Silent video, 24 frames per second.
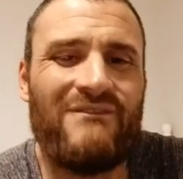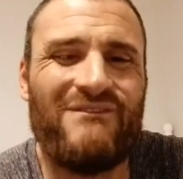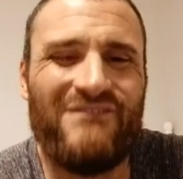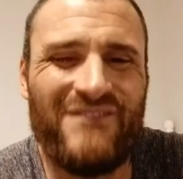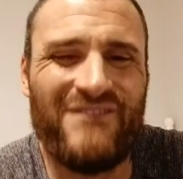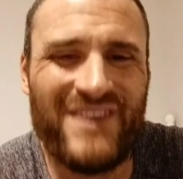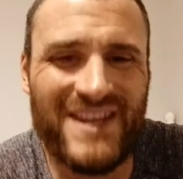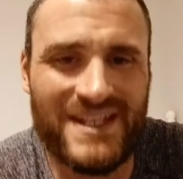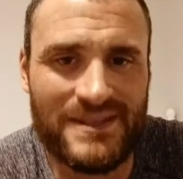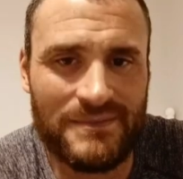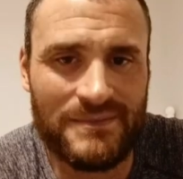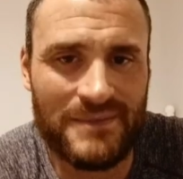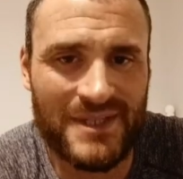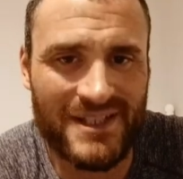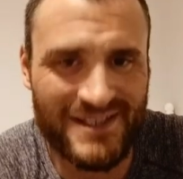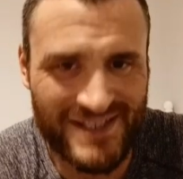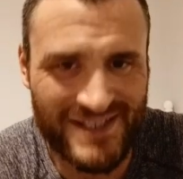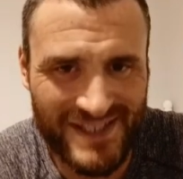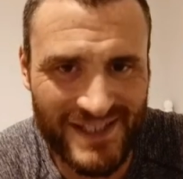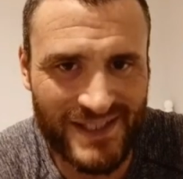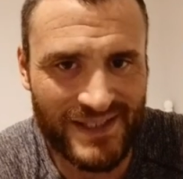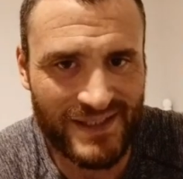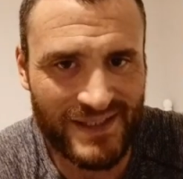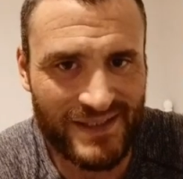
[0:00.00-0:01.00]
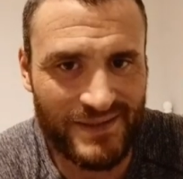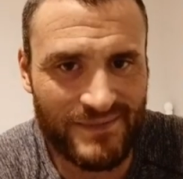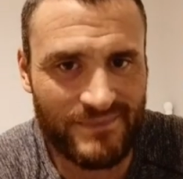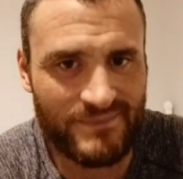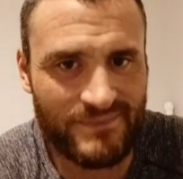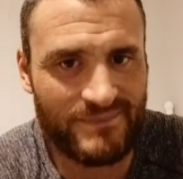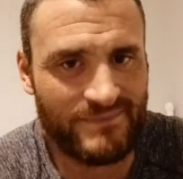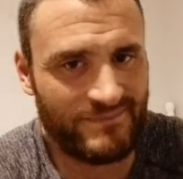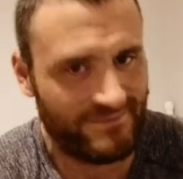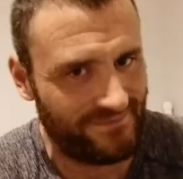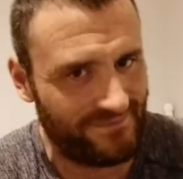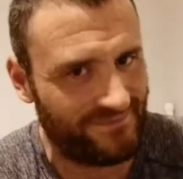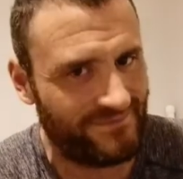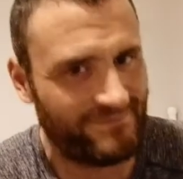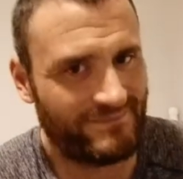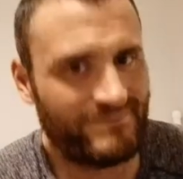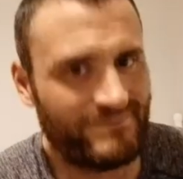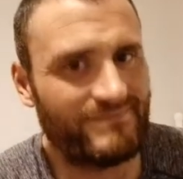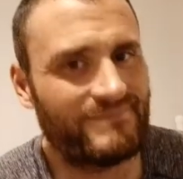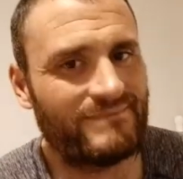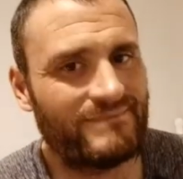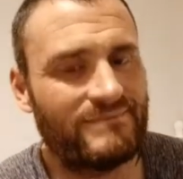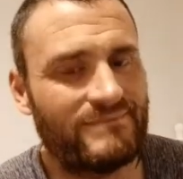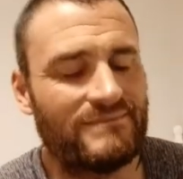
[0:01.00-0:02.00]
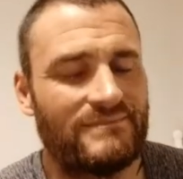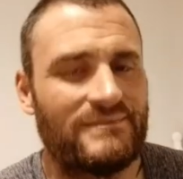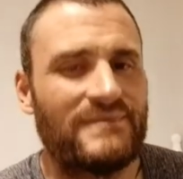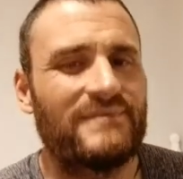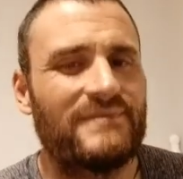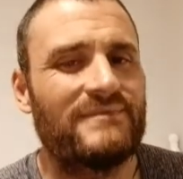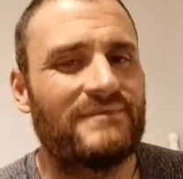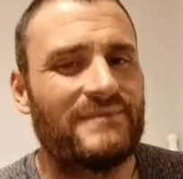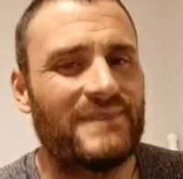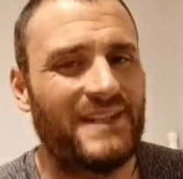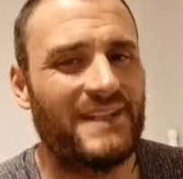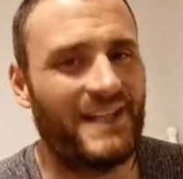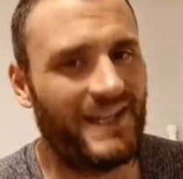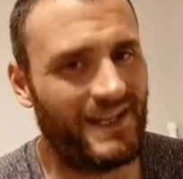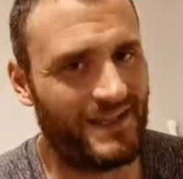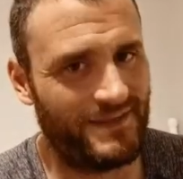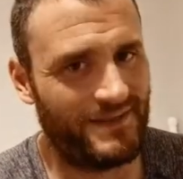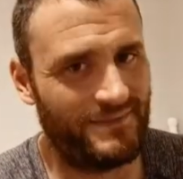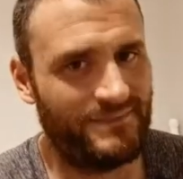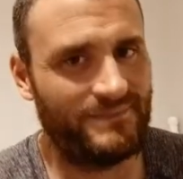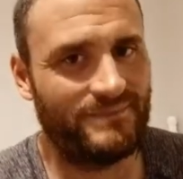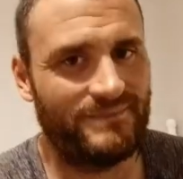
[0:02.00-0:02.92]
Vitamin D. Yeah.